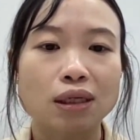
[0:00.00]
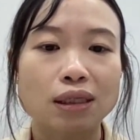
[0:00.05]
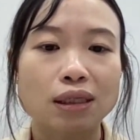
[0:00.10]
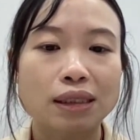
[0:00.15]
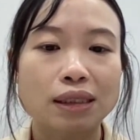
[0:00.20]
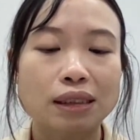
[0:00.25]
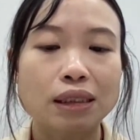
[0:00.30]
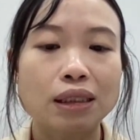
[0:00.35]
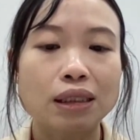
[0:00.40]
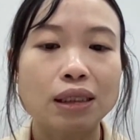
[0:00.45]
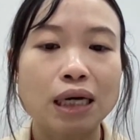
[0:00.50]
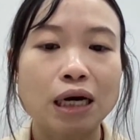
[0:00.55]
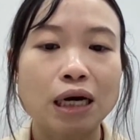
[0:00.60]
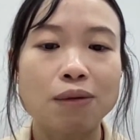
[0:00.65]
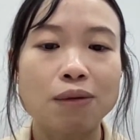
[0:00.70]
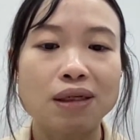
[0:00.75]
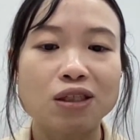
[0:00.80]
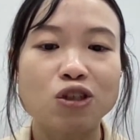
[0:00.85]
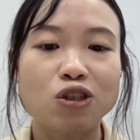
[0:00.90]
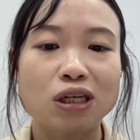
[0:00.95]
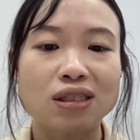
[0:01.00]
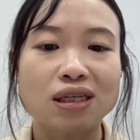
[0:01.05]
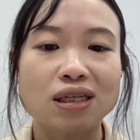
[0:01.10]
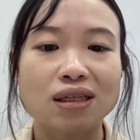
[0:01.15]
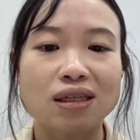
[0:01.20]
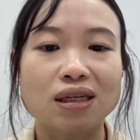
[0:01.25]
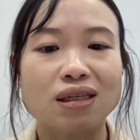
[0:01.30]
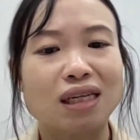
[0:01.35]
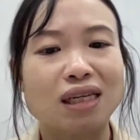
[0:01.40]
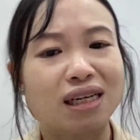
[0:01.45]
see how many trends are
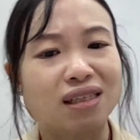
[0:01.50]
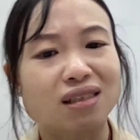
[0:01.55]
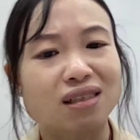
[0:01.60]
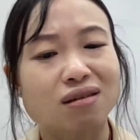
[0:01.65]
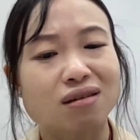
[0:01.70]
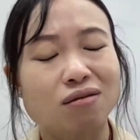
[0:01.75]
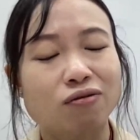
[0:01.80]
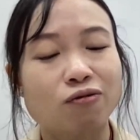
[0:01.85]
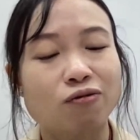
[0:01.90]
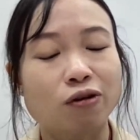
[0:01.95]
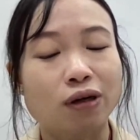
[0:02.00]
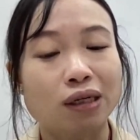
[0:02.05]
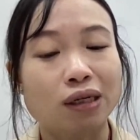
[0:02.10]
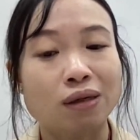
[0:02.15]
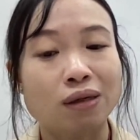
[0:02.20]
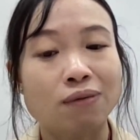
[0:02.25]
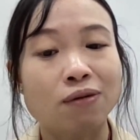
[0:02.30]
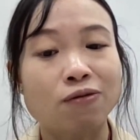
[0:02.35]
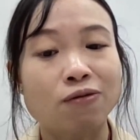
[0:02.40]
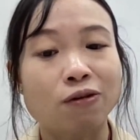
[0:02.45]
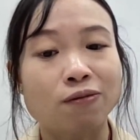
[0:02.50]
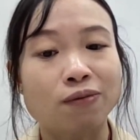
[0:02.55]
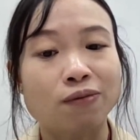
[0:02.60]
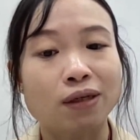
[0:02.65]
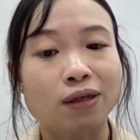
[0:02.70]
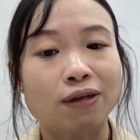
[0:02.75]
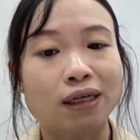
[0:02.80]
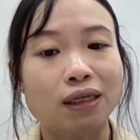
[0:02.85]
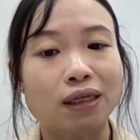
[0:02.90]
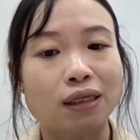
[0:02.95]
there. Like, for example, from
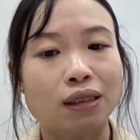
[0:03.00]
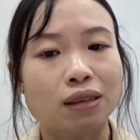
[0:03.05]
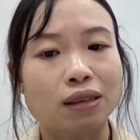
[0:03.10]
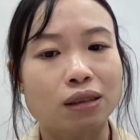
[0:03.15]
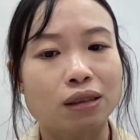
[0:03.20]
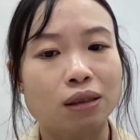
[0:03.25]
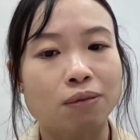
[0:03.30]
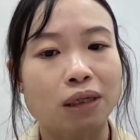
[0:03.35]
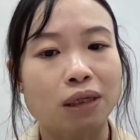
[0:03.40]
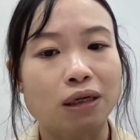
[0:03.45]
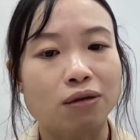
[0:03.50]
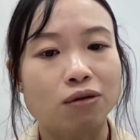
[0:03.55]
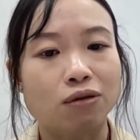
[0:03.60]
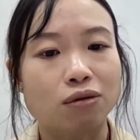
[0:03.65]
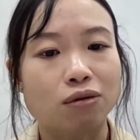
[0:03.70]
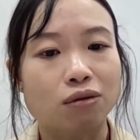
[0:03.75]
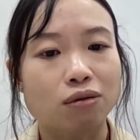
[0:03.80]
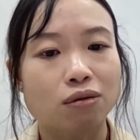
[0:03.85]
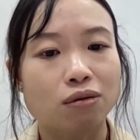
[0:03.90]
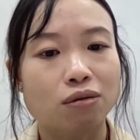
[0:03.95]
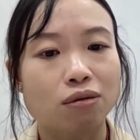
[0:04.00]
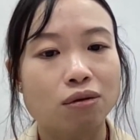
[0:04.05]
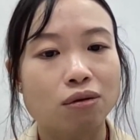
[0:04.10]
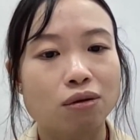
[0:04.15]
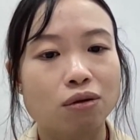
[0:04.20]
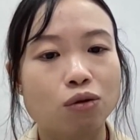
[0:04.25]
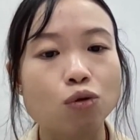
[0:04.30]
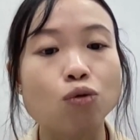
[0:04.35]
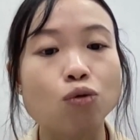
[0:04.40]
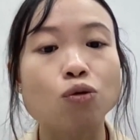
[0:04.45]
here, right, it's about
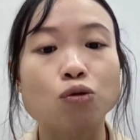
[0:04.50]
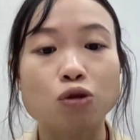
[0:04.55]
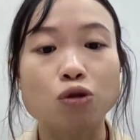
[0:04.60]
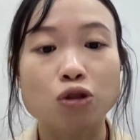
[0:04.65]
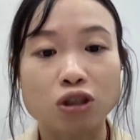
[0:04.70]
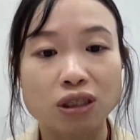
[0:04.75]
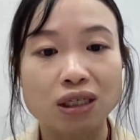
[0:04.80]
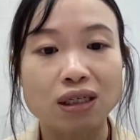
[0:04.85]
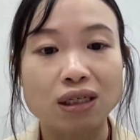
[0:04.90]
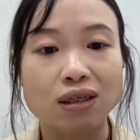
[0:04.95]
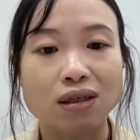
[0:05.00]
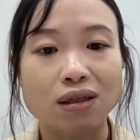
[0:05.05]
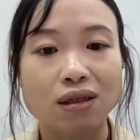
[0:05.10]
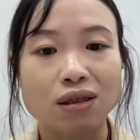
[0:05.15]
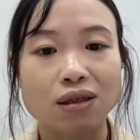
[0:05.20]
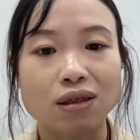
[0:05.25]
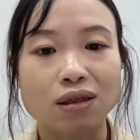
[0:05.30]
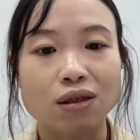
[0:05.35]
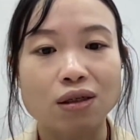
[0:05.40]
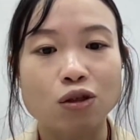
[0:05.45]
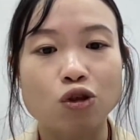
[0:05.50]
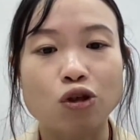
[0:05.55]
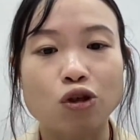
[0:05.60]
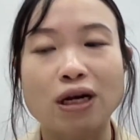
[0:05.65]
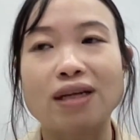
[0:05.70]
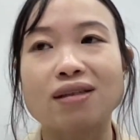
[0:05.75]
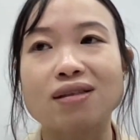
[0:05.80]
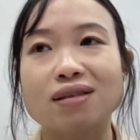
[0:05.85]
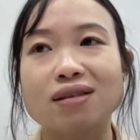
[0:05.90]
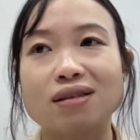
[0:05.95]
2 to 3
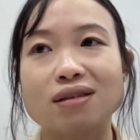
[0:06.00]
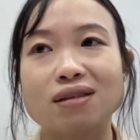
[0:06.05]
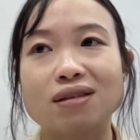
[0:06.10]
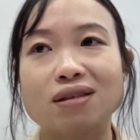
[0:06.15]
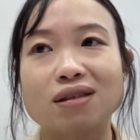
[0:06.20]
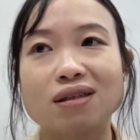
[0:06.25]
trends.